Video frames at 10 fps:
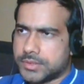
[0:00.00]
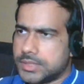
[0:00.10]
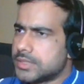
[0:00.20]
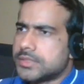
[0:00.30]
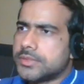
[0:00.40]

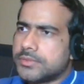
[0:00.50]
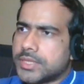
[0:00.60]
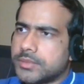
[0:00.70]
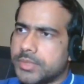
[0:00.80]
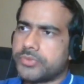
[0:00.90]
It's
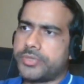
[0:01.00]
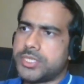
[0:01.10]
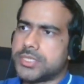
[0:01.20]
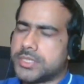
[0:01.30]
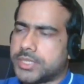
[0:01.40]
nothing but
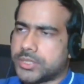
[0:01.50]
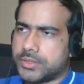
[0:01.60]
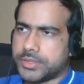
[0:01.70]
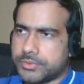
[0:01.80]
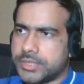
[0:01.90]
research,
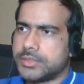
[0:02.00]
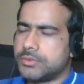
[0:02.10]
actually, right?